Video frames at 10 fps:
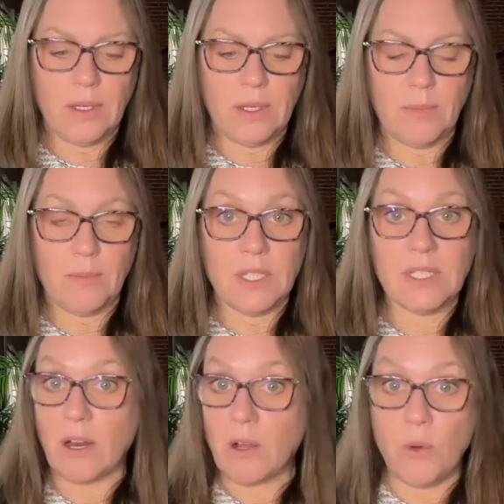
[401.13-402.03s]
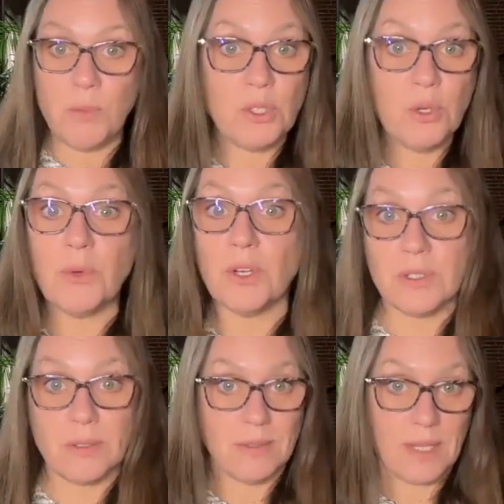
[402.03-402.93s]
Um, sarcoma
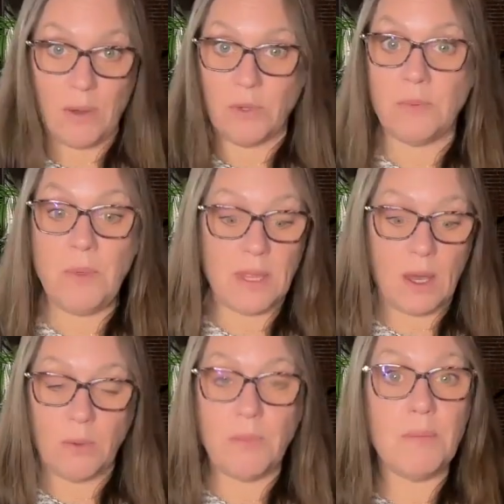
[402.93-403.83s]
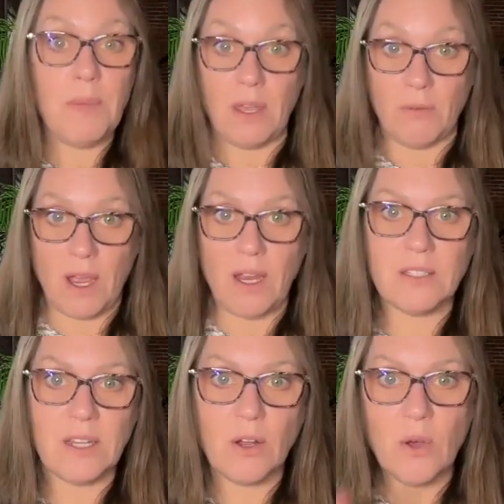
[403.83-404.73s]
tumors. That was me. That would be me, right? A
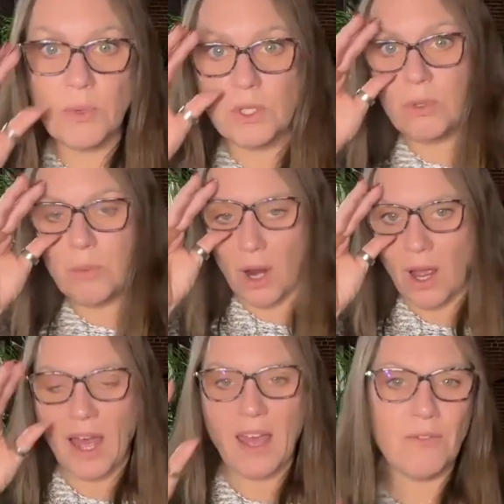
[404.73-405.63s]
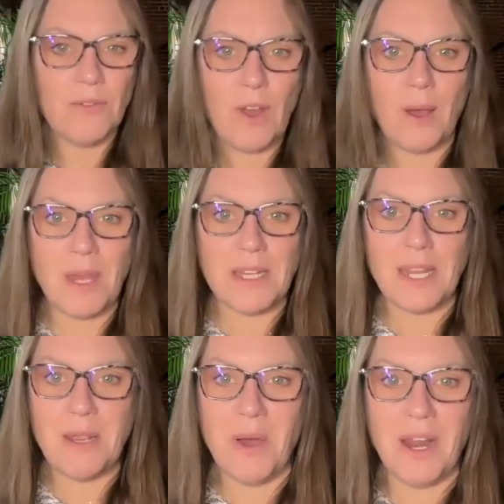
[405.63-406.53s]
sarcoma tumor. I have not met
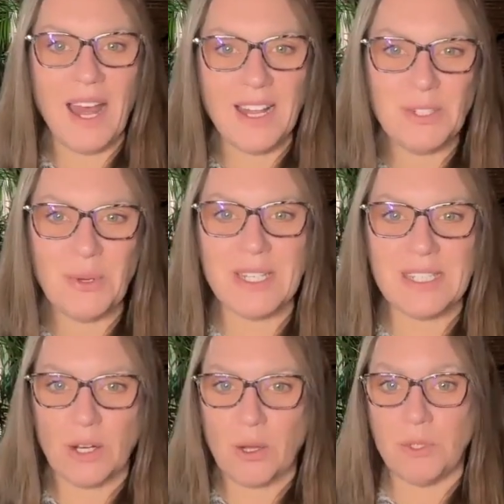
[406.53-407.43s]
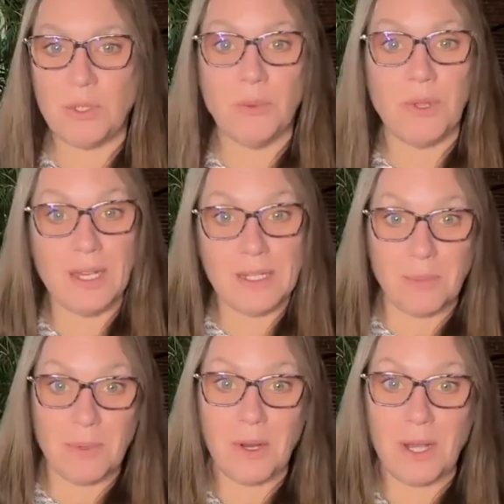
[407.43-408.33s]
anyone else who had a sarcoma tumor that ended
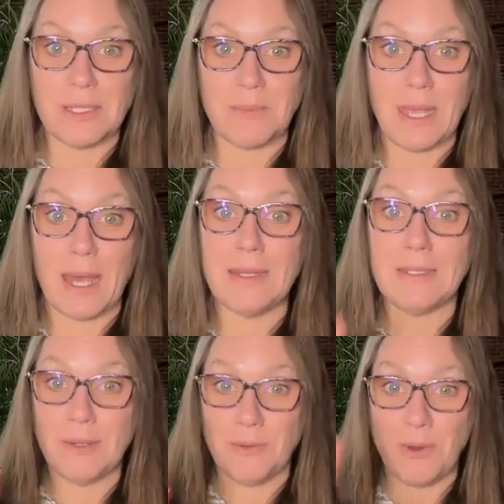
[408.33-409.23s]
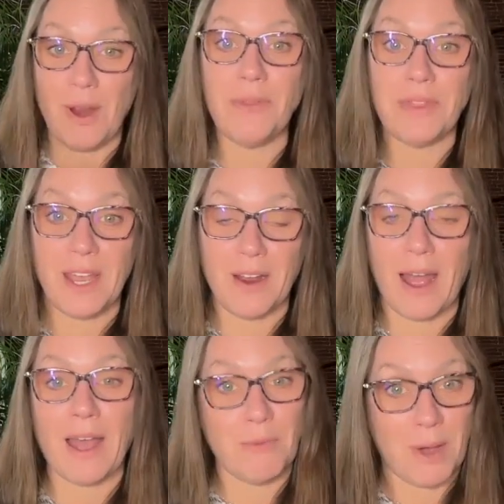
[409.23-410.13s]
up in an ostomy yet. So if you're out
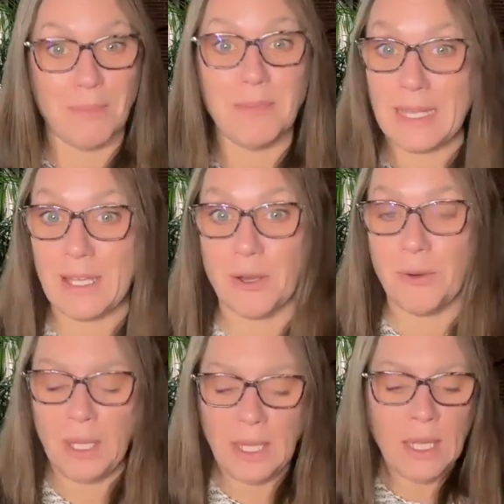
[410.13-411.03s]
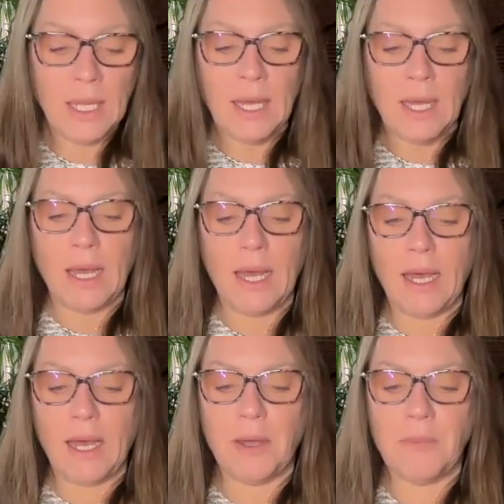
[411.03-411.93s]
there, I want to meet you.
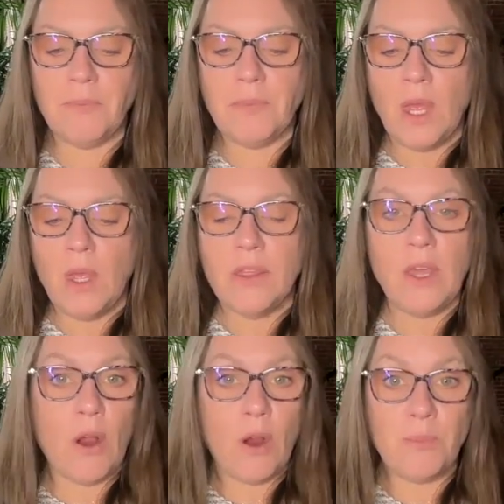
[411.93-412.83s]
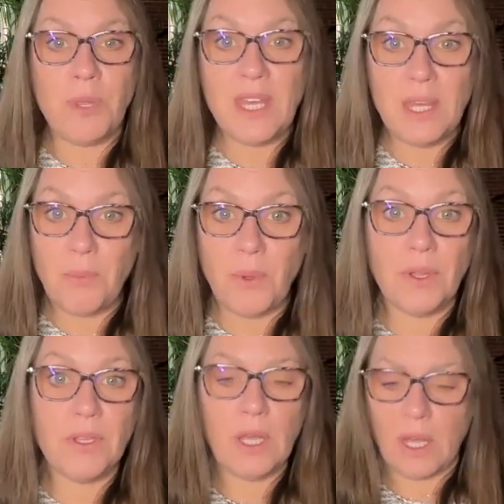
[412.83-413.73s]
Um, there are
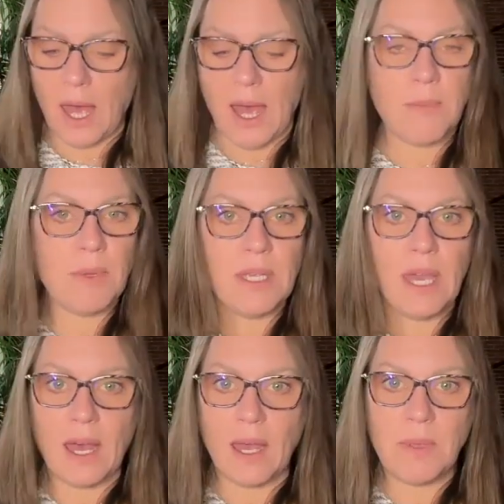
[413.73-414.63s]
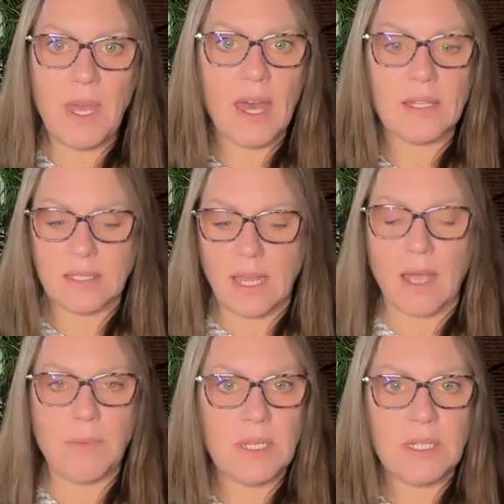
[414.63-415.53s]
people, IB, IBS,
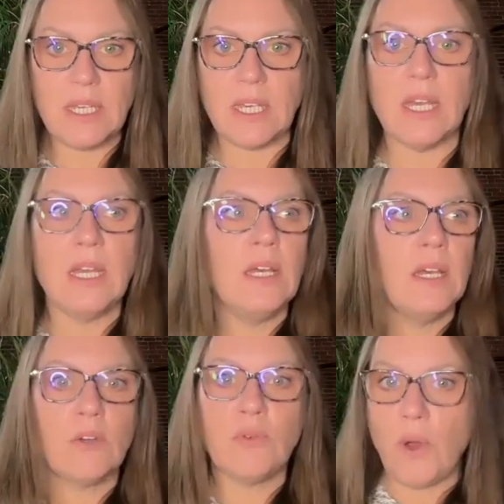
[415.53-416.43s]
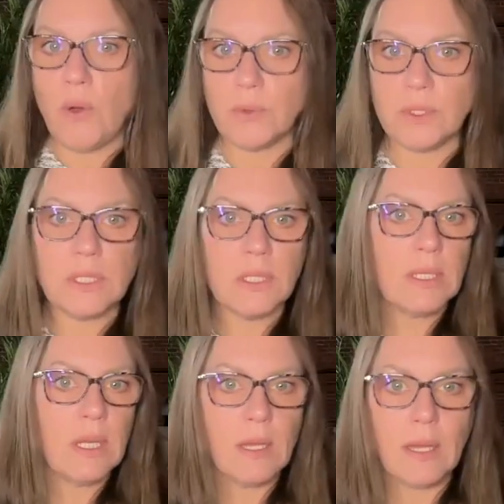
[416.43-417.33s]
IBD, Crohn's,
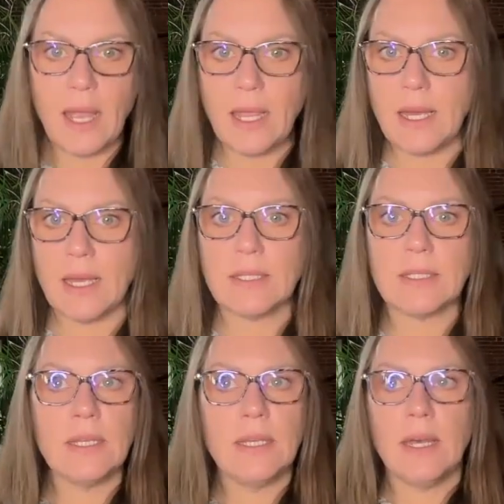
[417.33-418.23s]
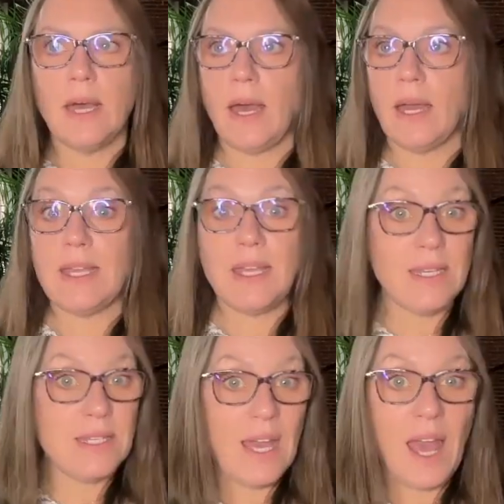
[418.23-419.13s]
colitis, uh,
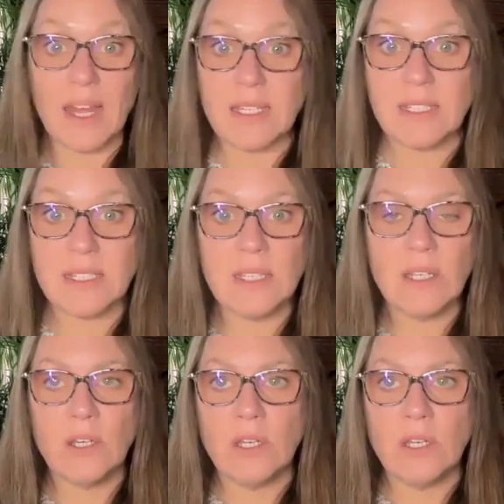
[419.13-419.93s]
EDS.